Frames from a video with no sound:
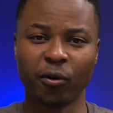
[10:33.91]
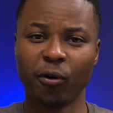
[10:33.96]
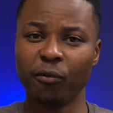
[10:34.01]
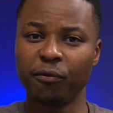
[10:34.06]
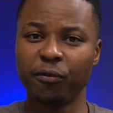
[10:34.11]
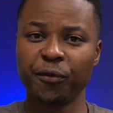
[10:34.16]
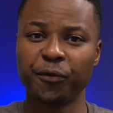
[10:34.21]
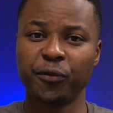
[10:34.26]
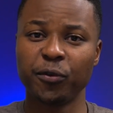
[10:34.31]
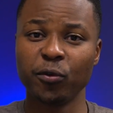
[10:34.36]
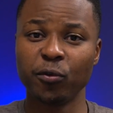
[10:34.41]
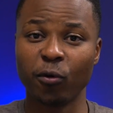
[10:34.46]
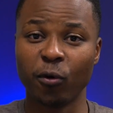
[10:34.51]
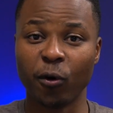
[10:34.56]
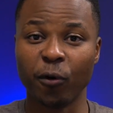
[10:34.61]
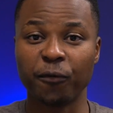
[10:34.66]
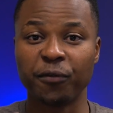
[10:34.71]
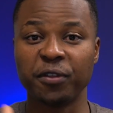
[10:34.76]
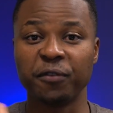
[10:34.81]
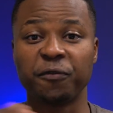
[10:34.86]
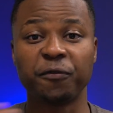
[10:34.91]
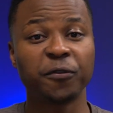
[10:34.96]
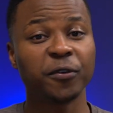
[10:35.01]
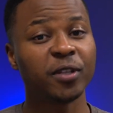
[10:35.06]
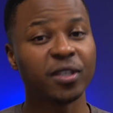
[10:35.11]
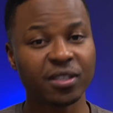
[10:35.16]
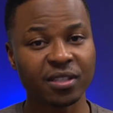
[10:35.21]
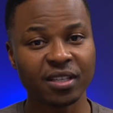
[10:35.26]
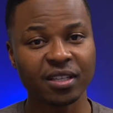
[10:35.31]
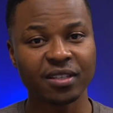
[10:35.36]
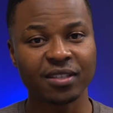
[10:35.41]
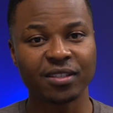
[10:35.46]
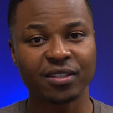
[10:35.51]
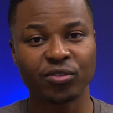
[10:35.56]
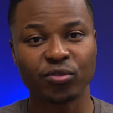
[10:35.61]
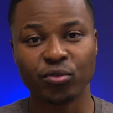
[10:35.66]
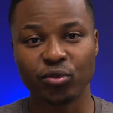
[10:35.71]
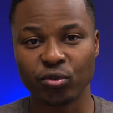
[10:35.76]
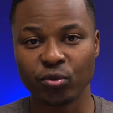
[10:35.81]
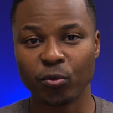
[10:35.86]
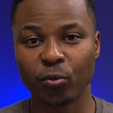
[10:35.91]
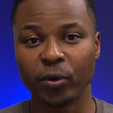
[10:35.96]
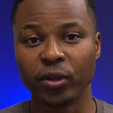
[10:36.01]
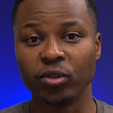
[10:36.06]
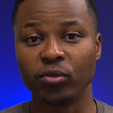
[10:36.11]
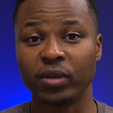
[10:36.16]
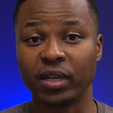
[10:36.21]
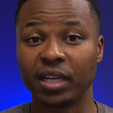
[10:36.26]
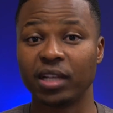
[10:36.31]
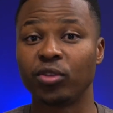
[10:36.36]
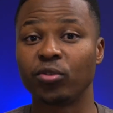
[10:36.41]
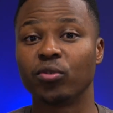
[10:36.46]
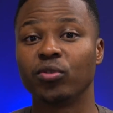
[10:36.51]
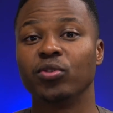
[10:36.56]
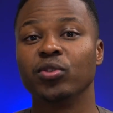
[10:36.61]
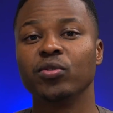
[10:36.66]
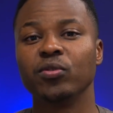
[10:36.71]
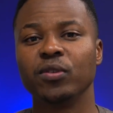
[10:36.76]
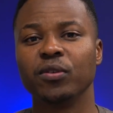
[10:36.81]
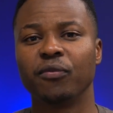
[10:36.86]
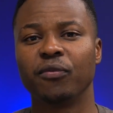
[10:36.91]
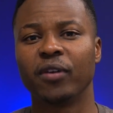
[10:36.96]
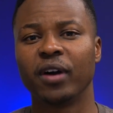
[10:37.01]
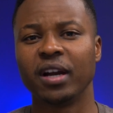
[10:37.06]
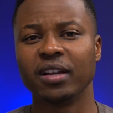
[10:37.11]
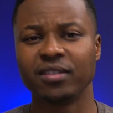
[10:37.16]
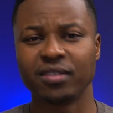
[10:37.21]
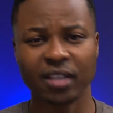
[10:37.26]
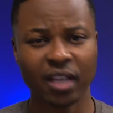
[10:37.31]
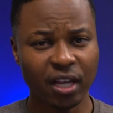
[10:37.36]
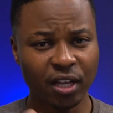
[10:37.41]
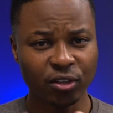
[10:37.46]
overview of the first things to do when you get your new device